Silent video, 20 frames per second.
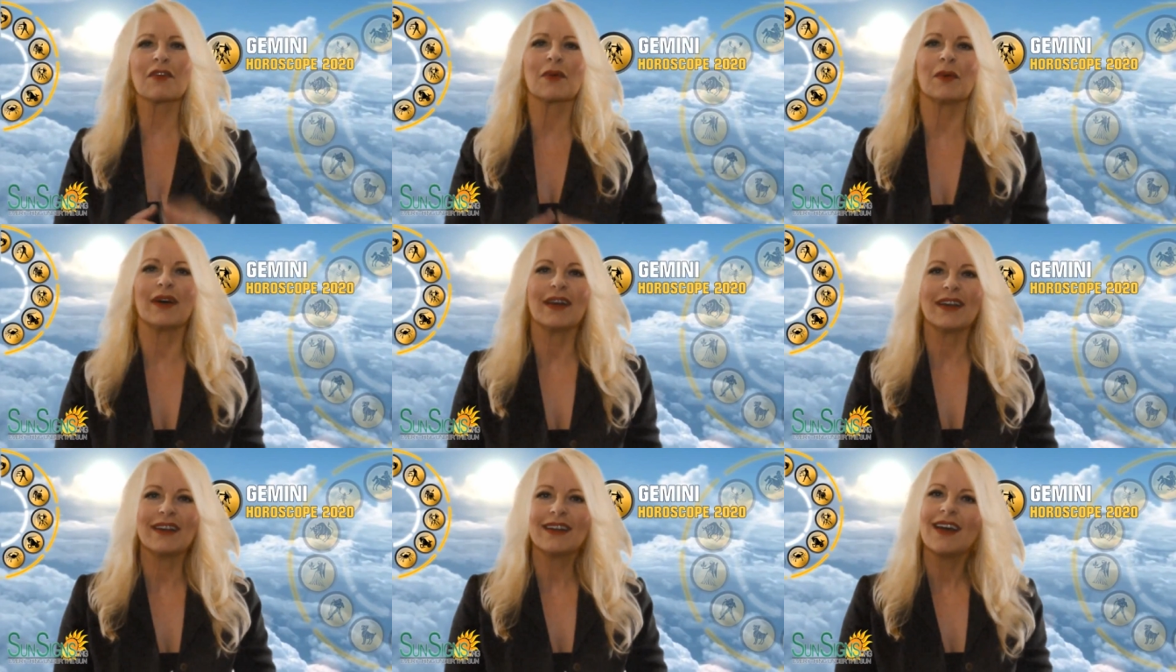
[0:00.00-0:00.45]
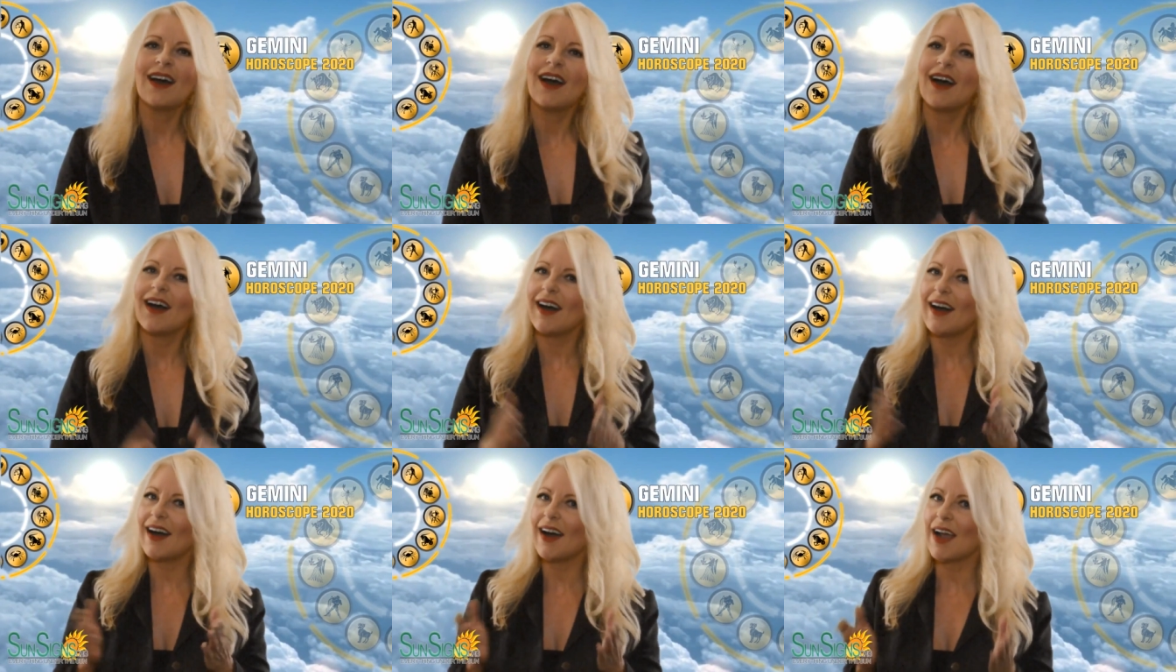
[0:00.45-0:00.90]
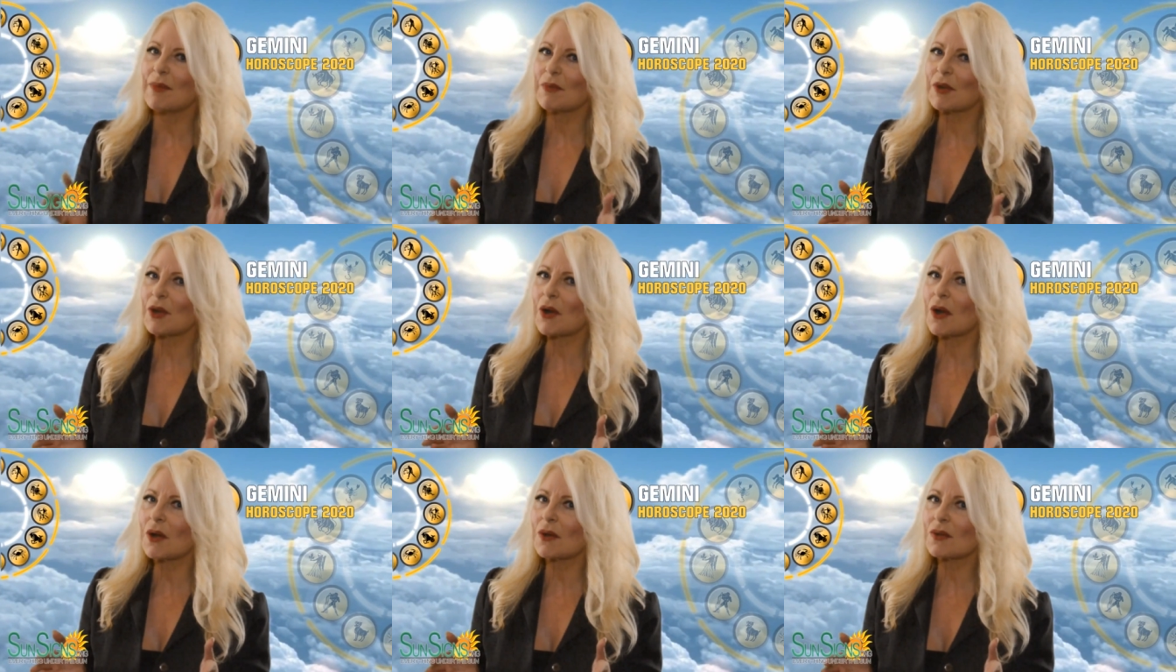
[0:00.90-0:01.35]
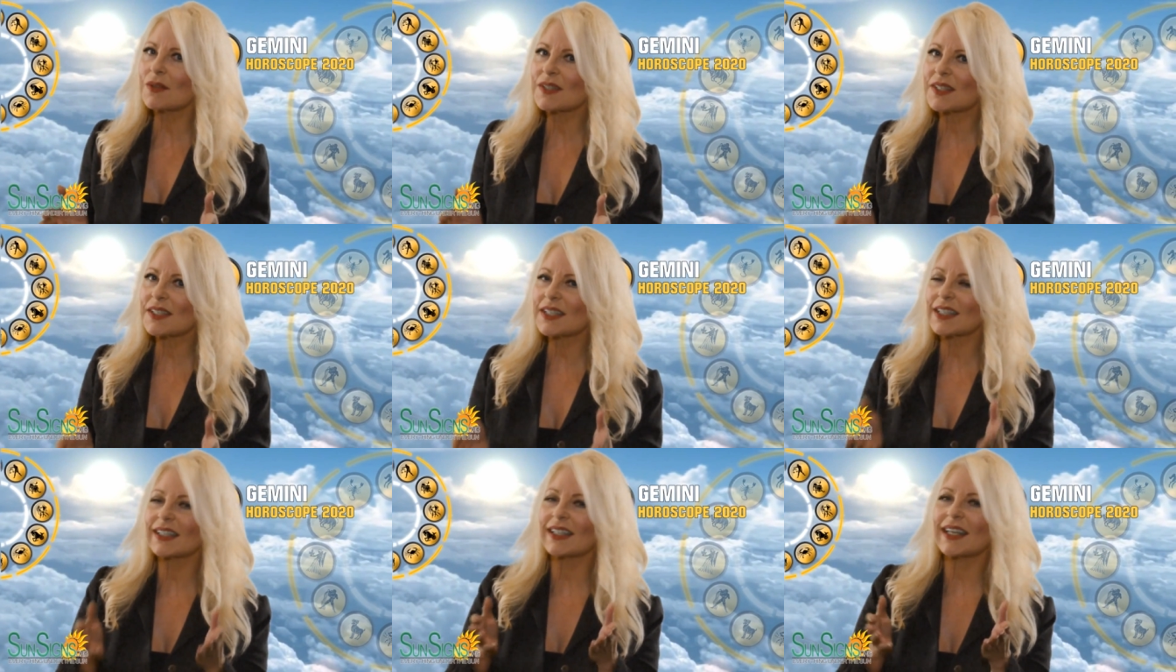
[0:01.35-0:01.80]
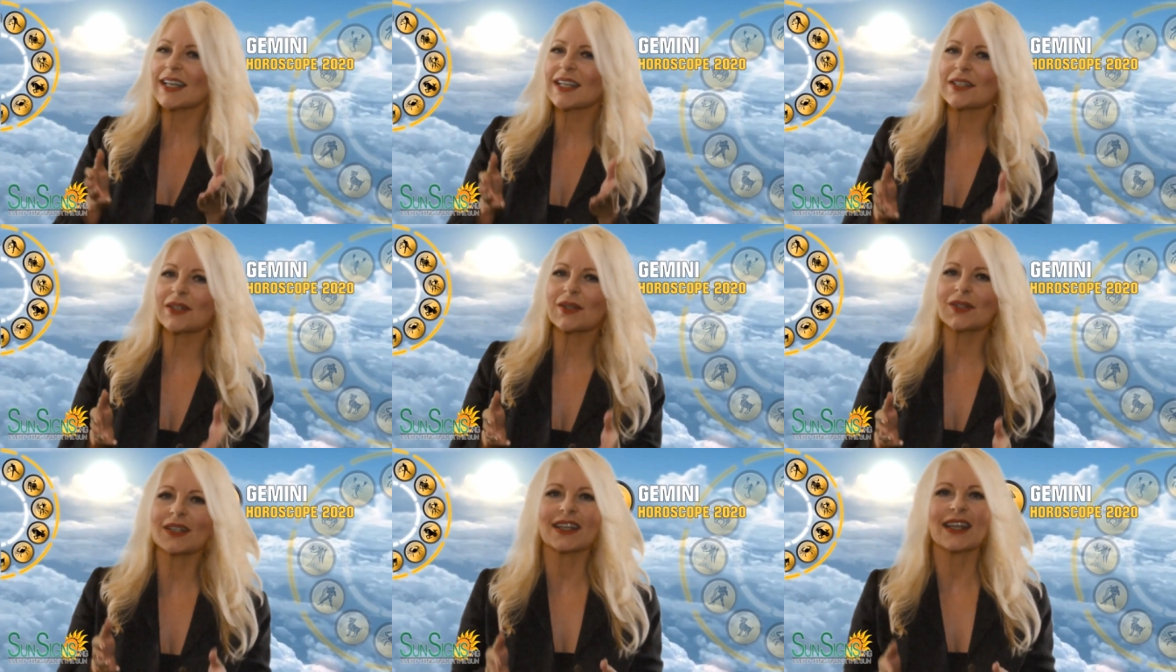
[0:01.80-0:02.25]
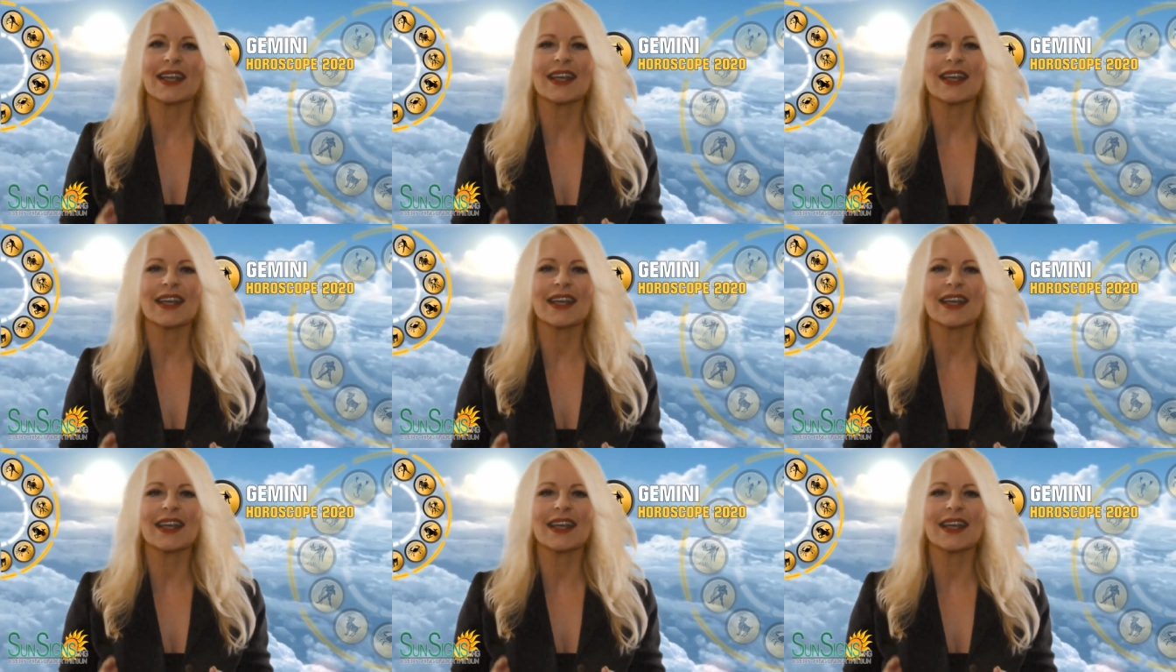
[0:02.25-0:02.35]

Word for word: everyone. I'm your host, Lynette Dolan,